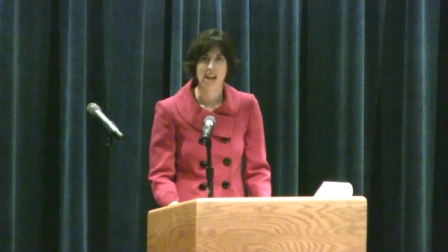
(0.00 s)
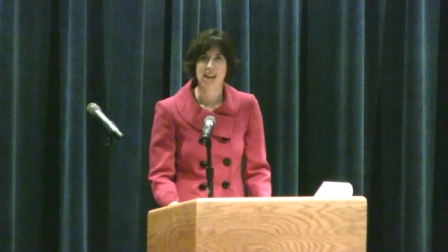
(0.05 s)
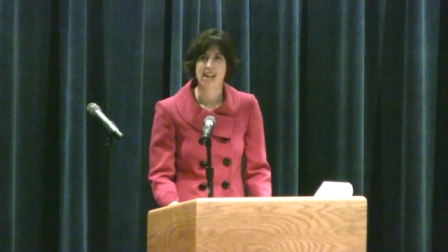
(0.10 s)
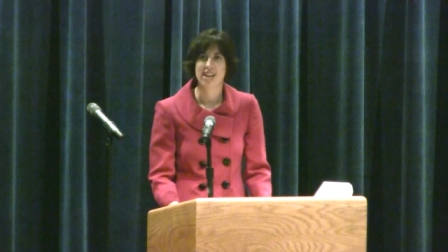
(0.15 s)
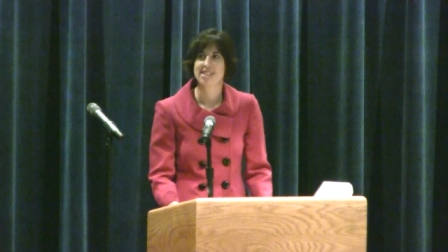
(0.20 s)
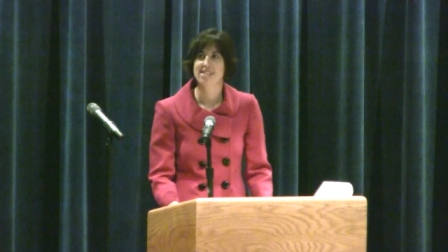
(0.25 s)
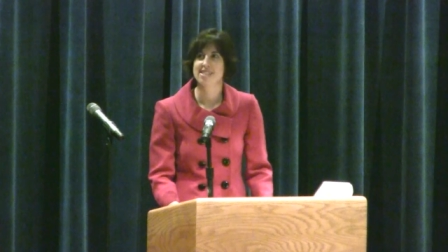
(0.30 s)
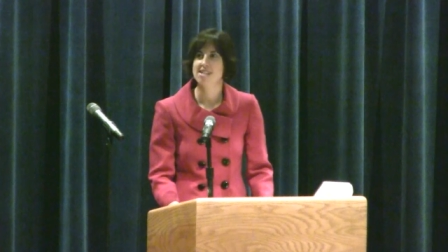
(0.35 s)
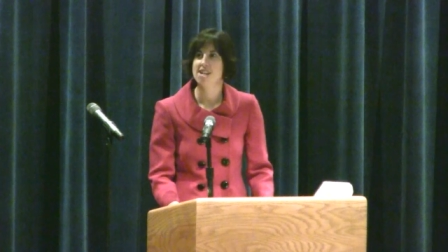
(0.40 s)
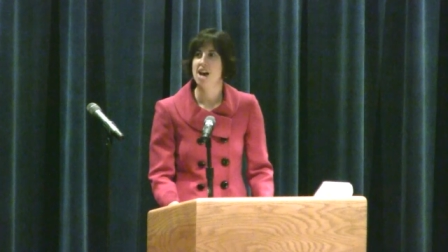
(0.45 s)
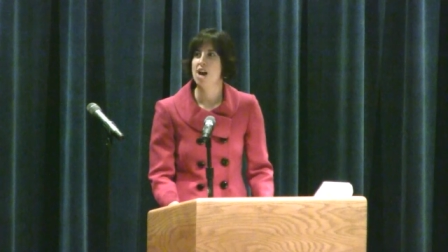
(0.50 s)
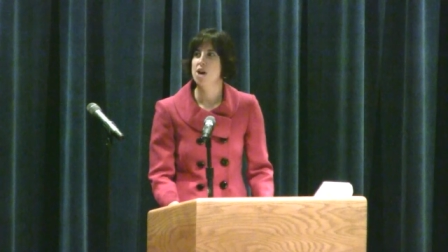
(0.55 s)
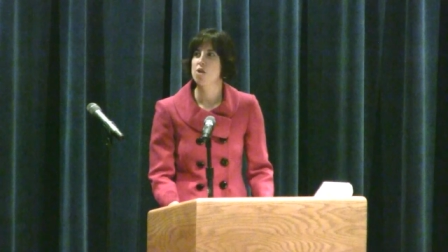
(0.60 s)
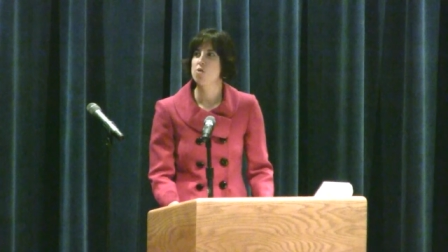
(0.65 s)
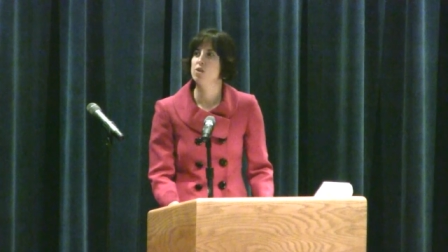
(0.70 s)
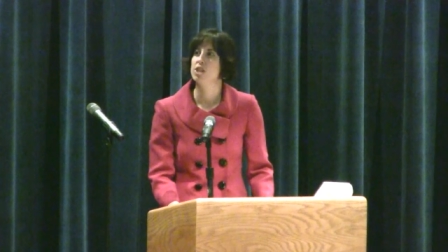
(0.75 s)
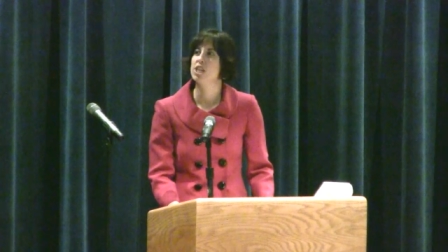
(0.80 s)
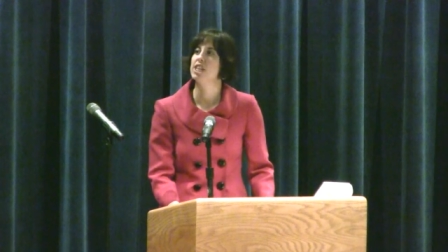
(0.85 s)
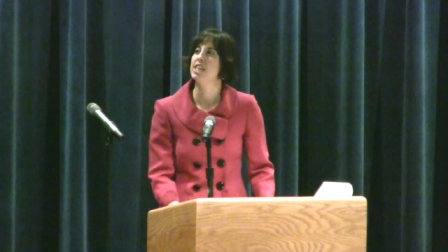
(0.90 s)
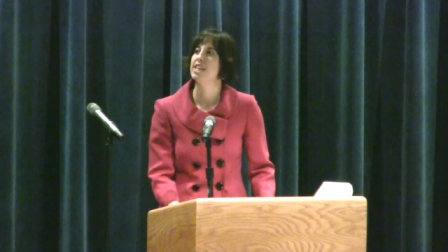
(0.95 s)
And it's not
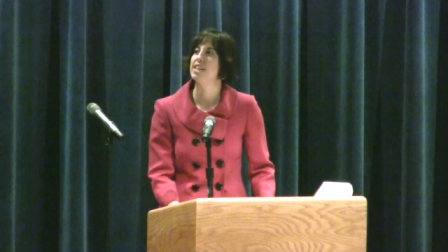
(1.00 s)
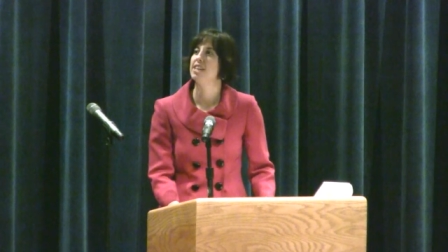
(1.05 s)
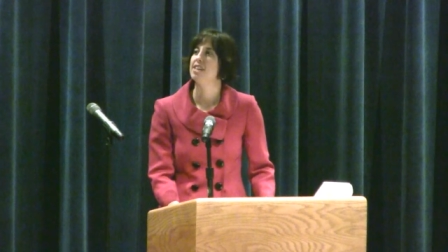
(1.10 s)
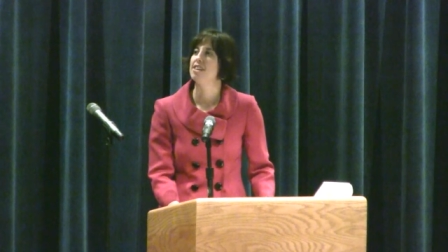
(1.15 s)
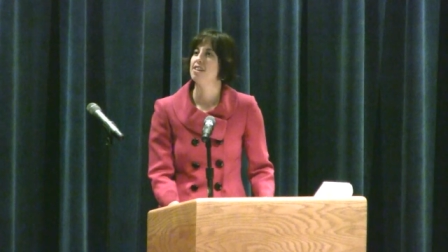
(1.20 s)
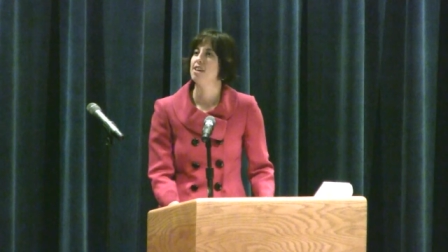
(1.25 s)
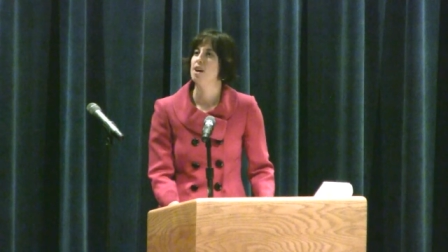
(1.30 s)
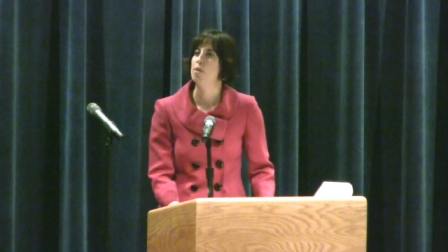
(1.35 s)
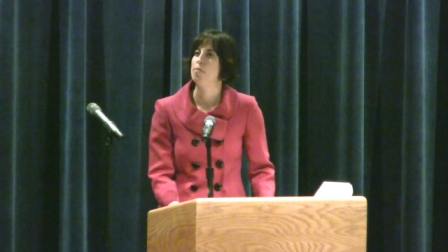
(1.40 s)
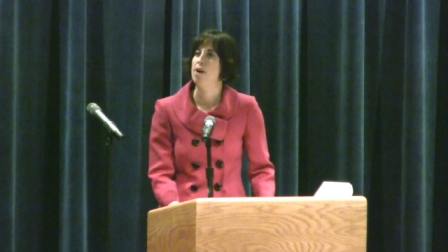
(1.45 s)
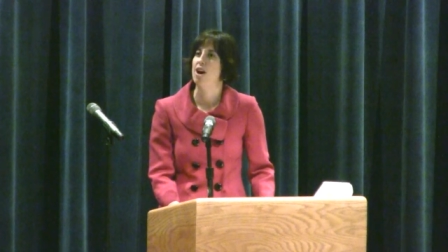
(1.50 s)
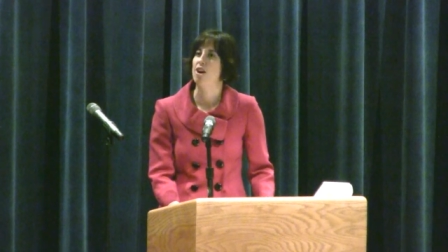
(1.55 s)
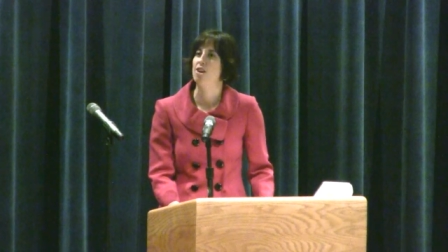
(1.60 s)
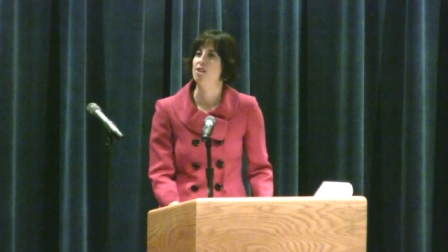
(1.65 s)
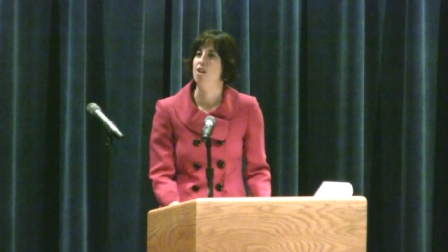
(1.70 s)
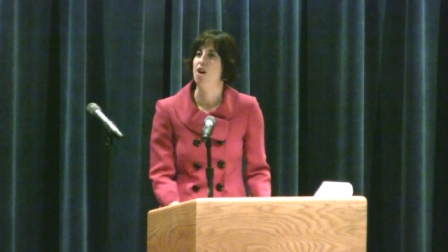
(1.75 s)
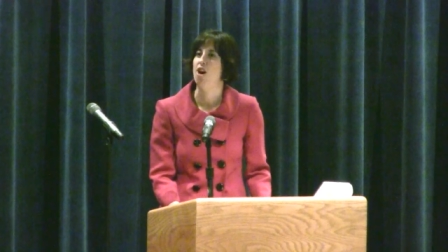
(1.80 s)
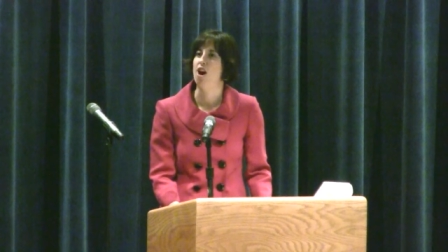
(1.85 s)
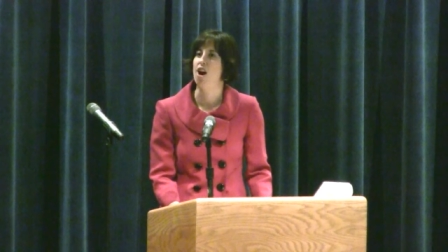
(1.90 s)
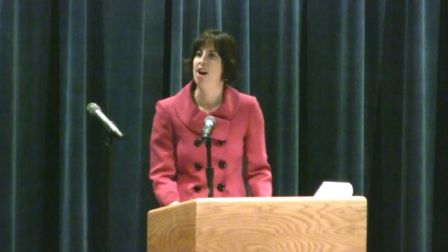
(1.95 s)
really about
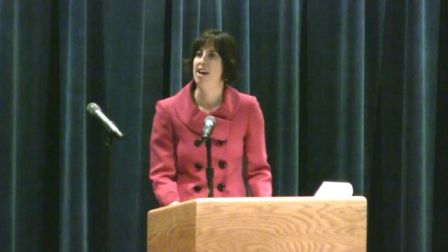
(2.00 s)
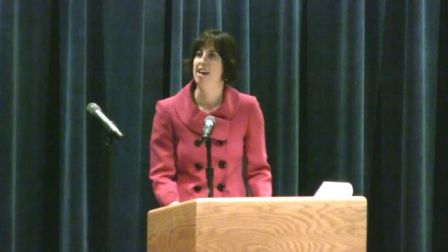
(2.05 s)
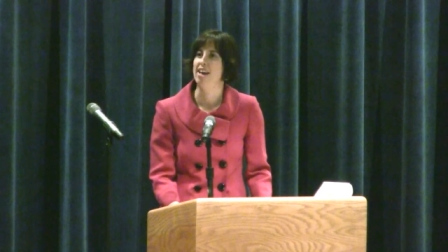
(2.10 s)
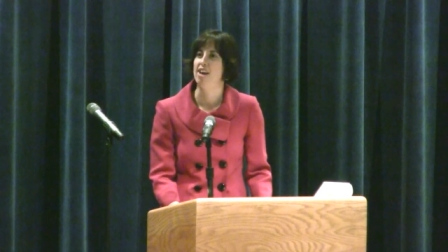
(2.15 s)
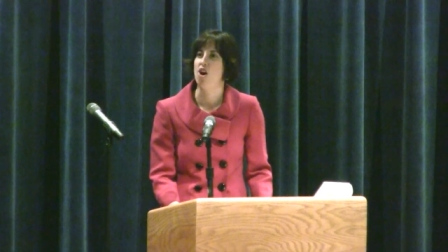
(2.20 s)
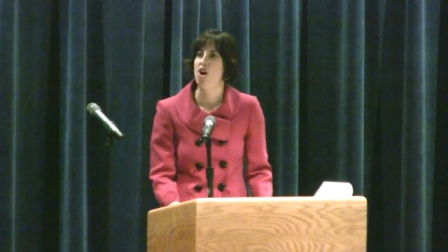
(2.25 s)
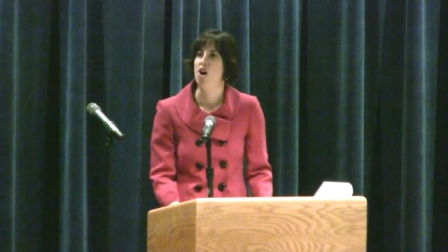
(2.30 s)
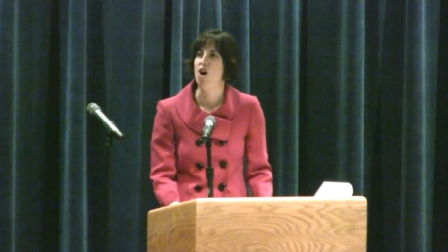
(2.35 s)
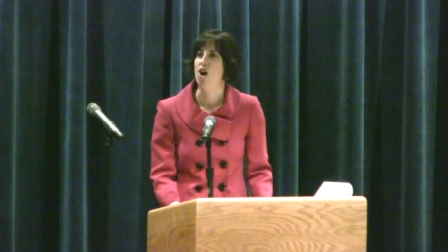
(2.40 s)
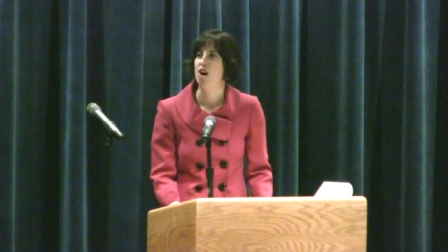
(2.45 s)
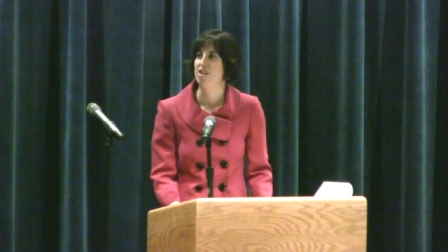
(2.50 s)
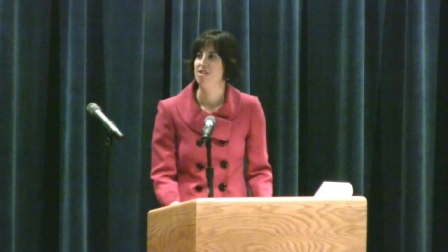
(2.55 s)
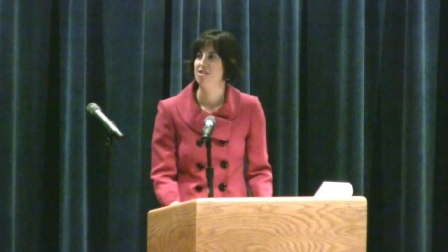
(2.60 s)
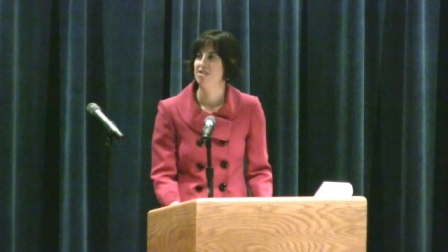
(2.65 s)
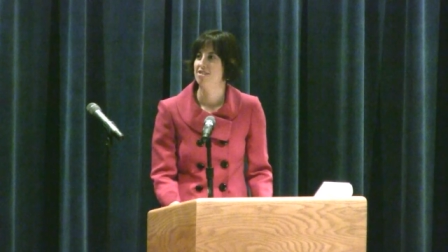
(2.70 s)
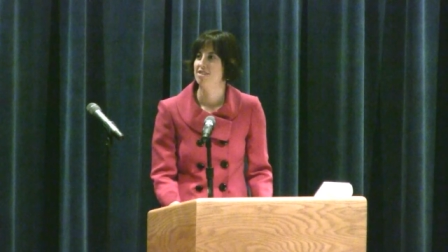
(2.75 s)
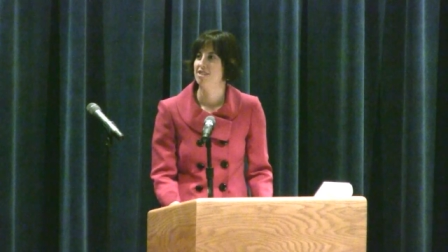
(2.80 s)
law at all.